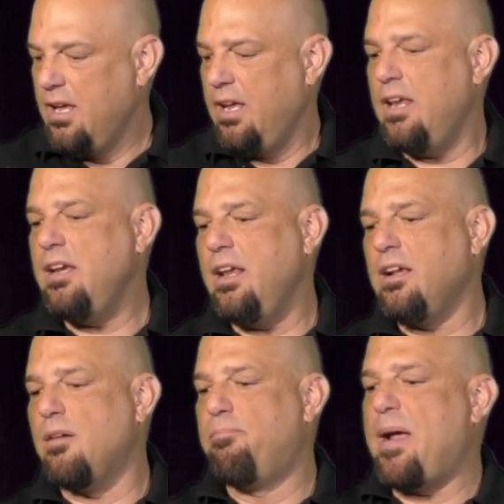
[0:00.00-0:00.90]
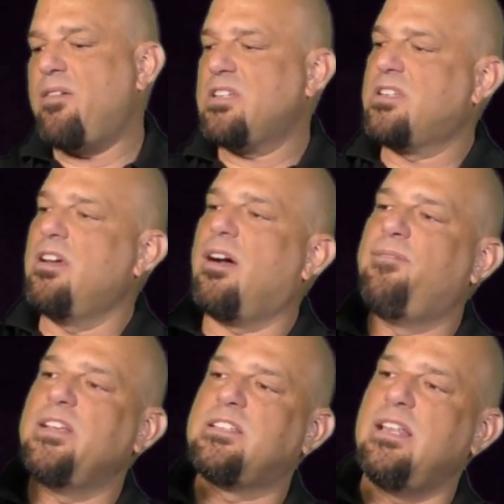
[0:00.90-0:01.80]
In comparison,
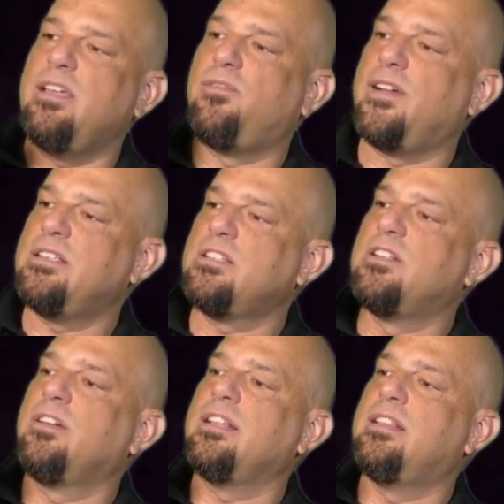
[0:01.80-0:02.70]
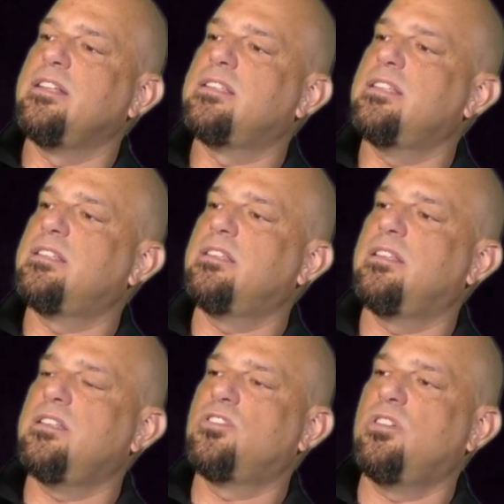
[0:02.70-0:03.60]
obviously, if I just look at this
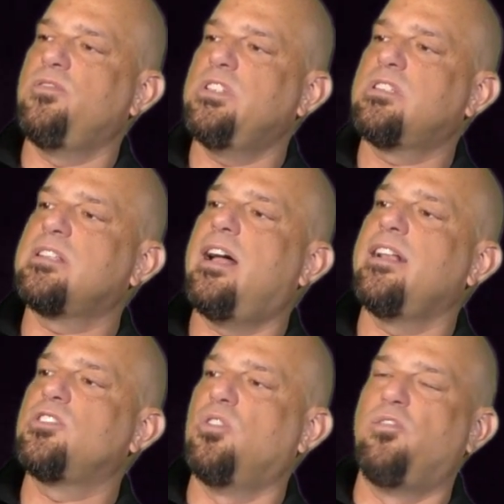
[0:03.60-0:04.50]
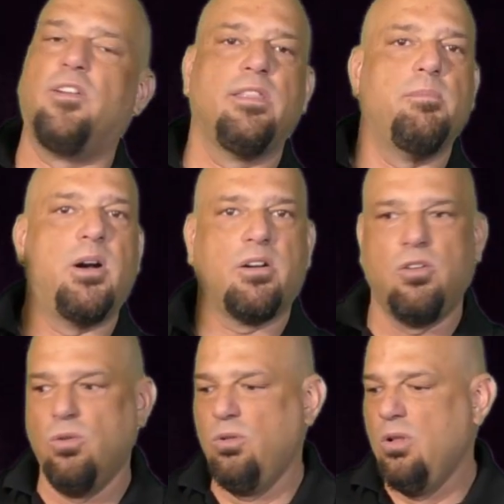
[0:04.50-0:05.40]
sort of just slides off on the
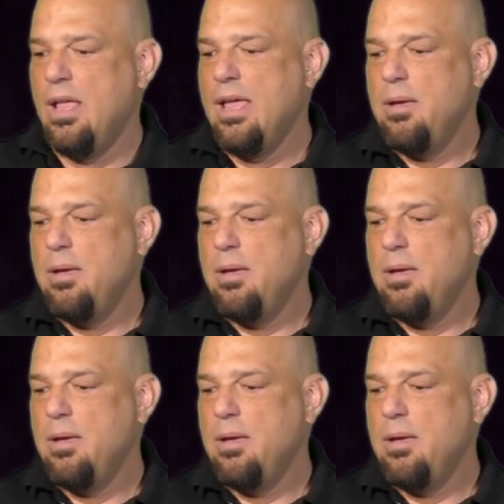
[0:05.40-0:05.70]
Marcool,